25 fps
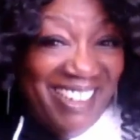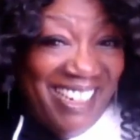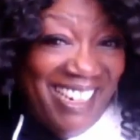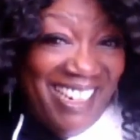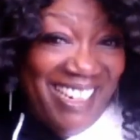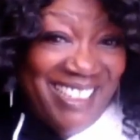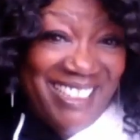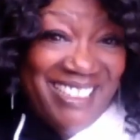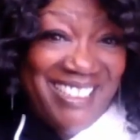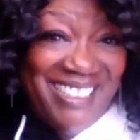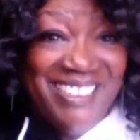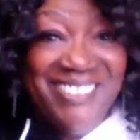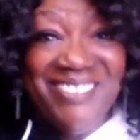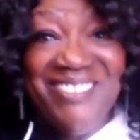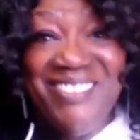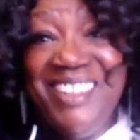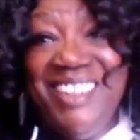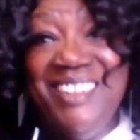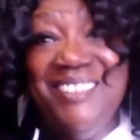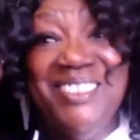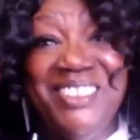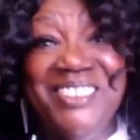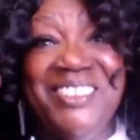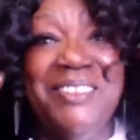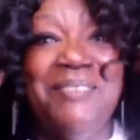Okay, because this is the way
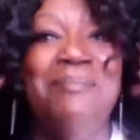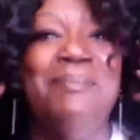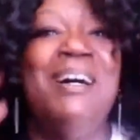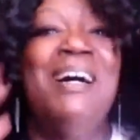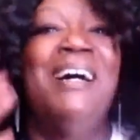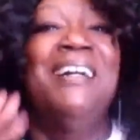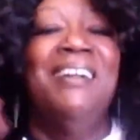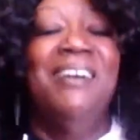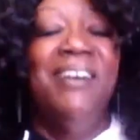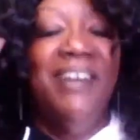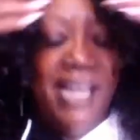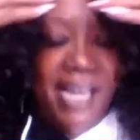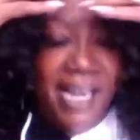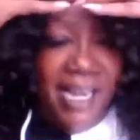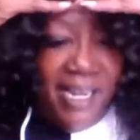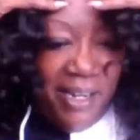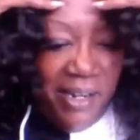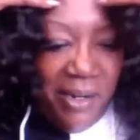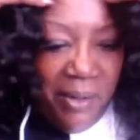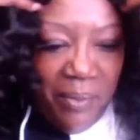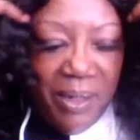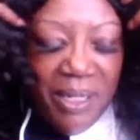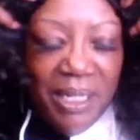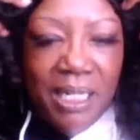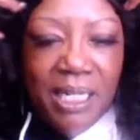I'm doing mine. Okay,
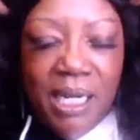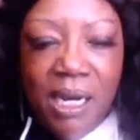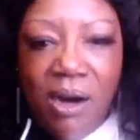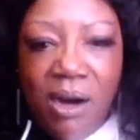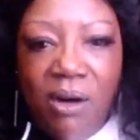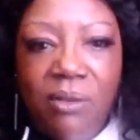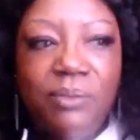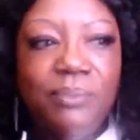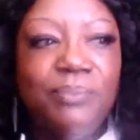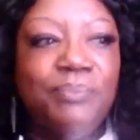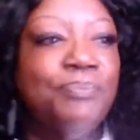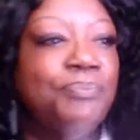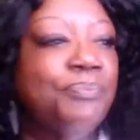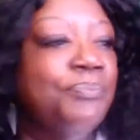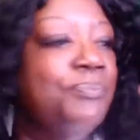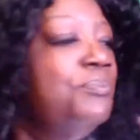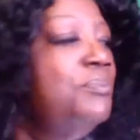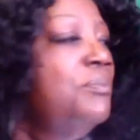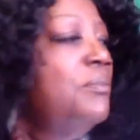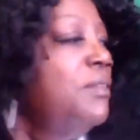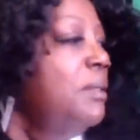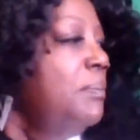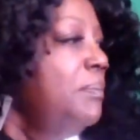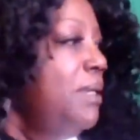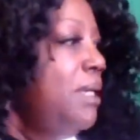here we go.
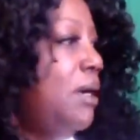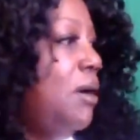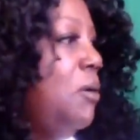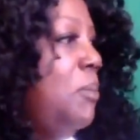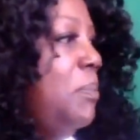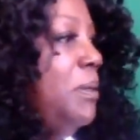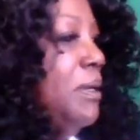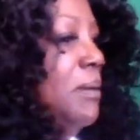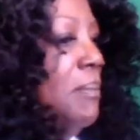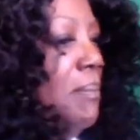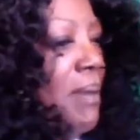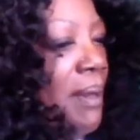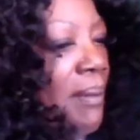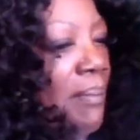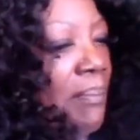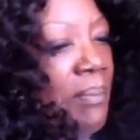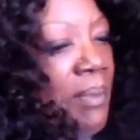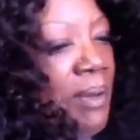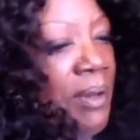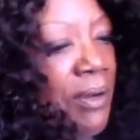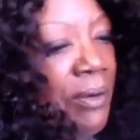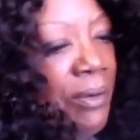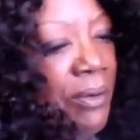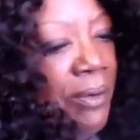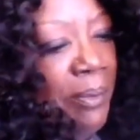Let me open up my
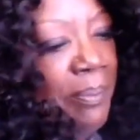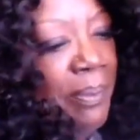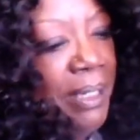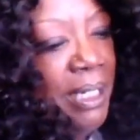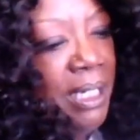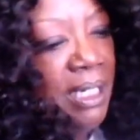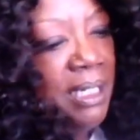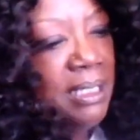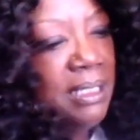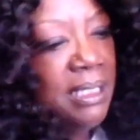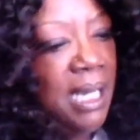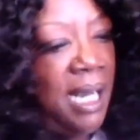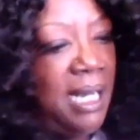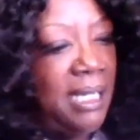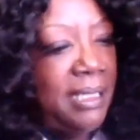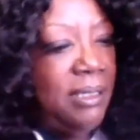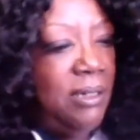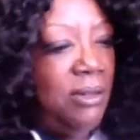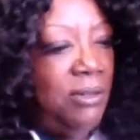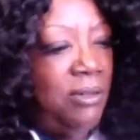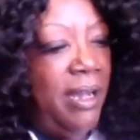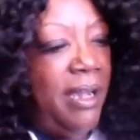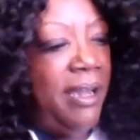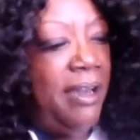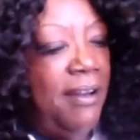mirror because I
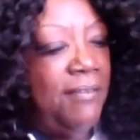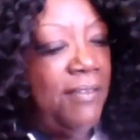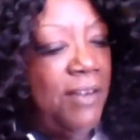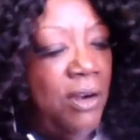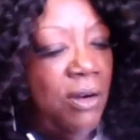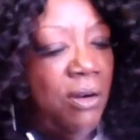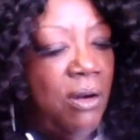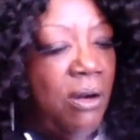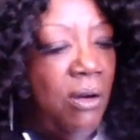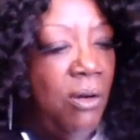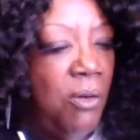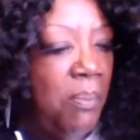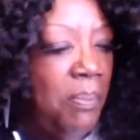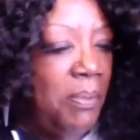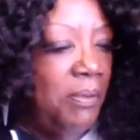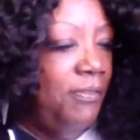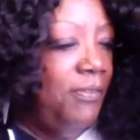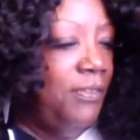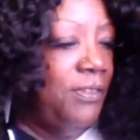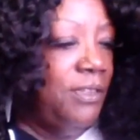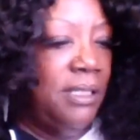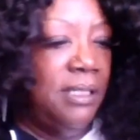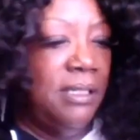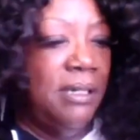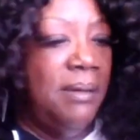don't have her open
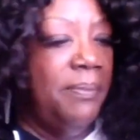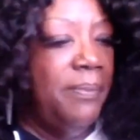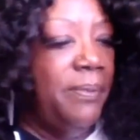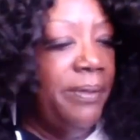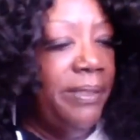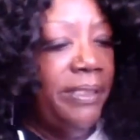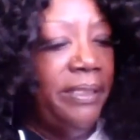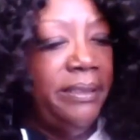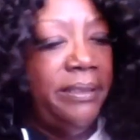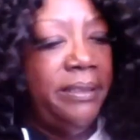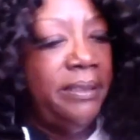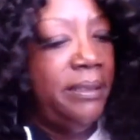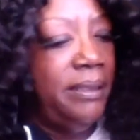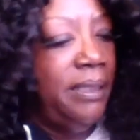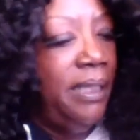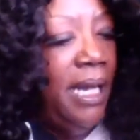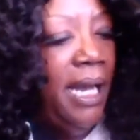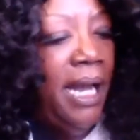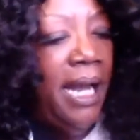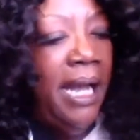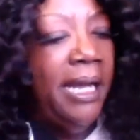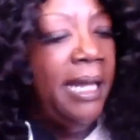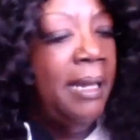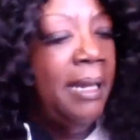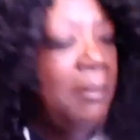for some reason.
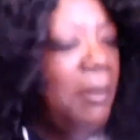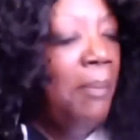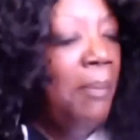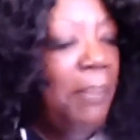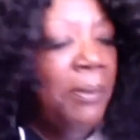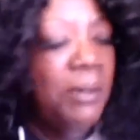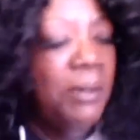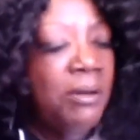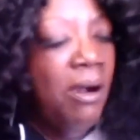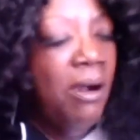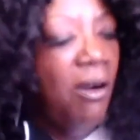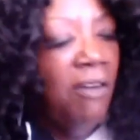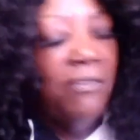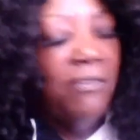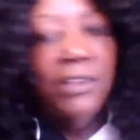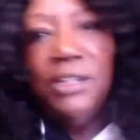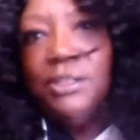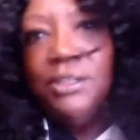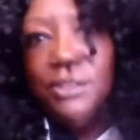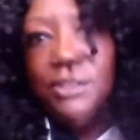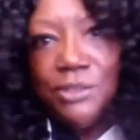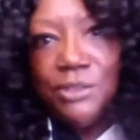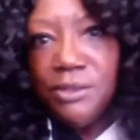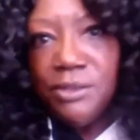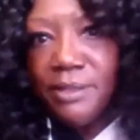And I'm going to put her over
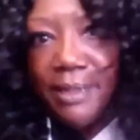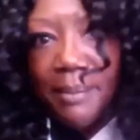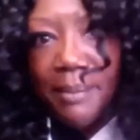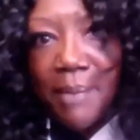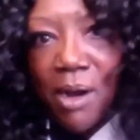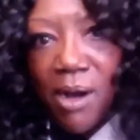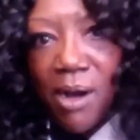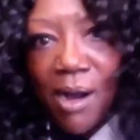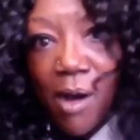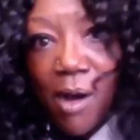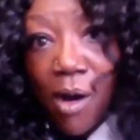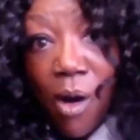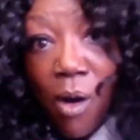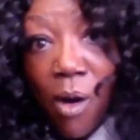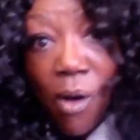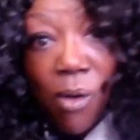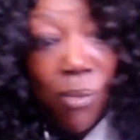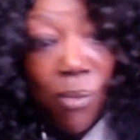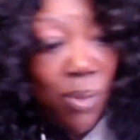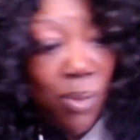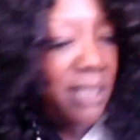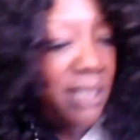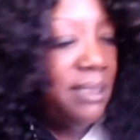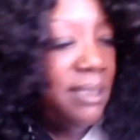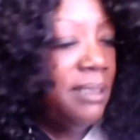here so that I'm
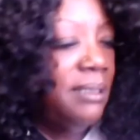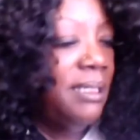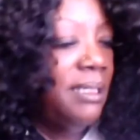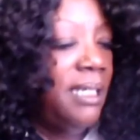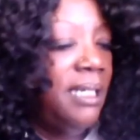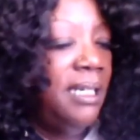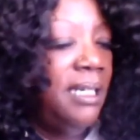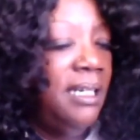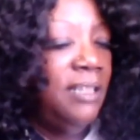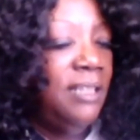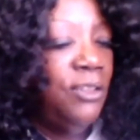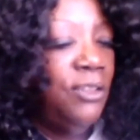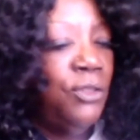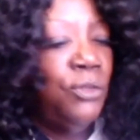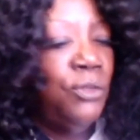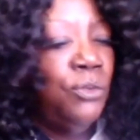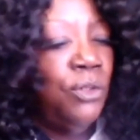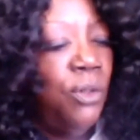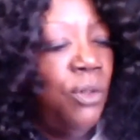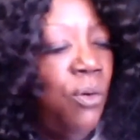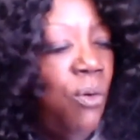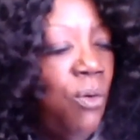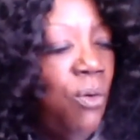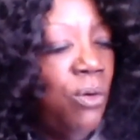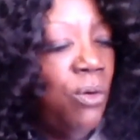always looking into the
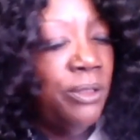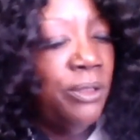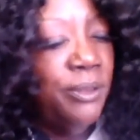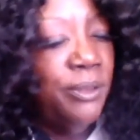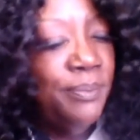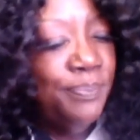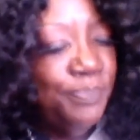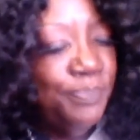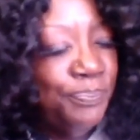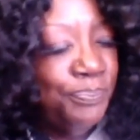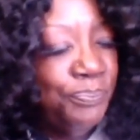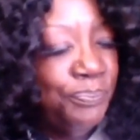corner,